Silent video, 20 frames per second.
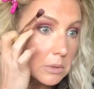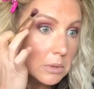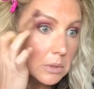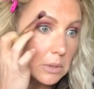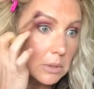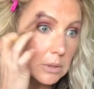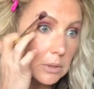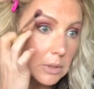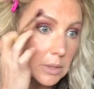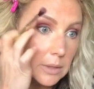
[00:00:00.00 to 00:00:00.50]

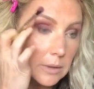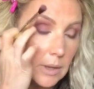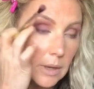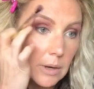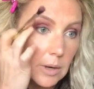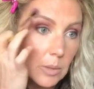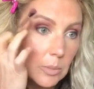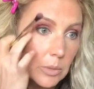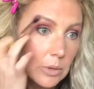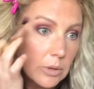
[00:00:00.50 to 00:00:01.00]
clean that
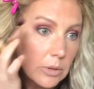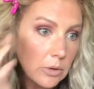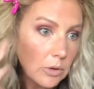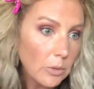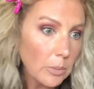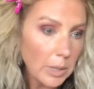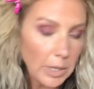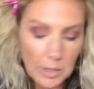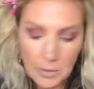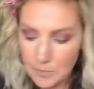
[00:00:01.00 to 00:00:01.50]
up a little
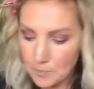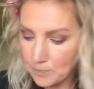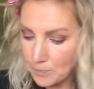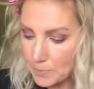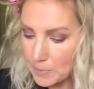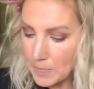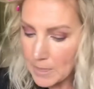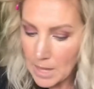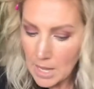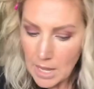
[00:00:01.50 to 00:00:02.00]
bit.
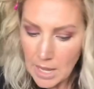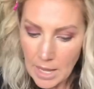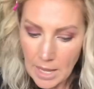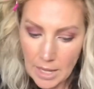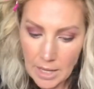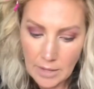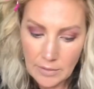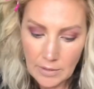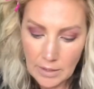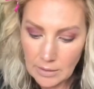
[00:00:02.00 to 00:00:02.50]

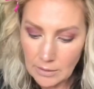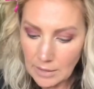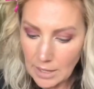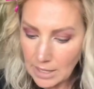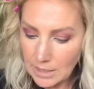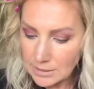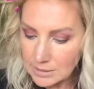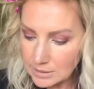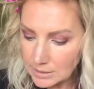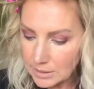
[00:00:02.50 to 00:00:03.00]
And then
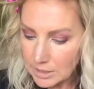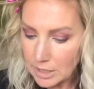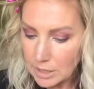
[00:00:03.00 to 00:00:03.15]
lastly,